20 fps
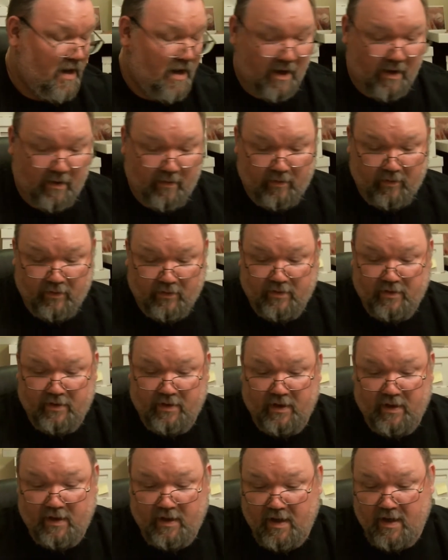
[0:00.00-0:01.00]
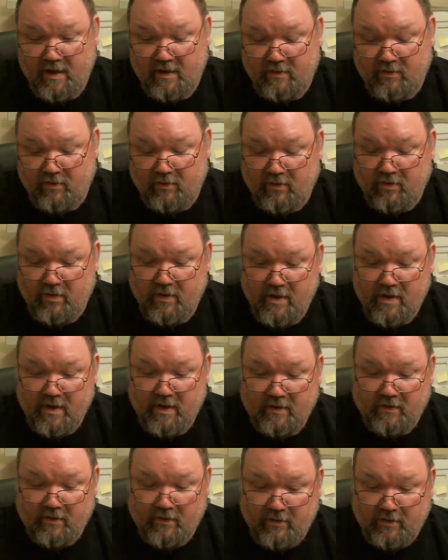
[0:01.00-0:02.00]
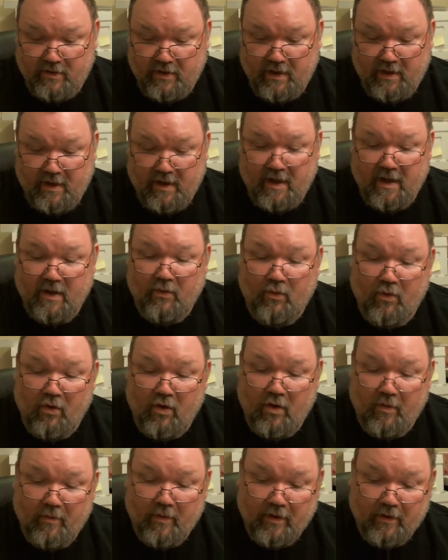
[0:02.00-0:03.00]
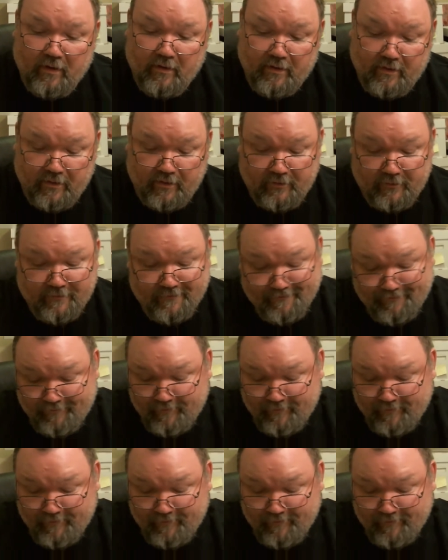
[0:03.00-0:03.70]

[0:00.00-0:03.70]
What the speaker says: I mean, they're sitting at a Walmart, so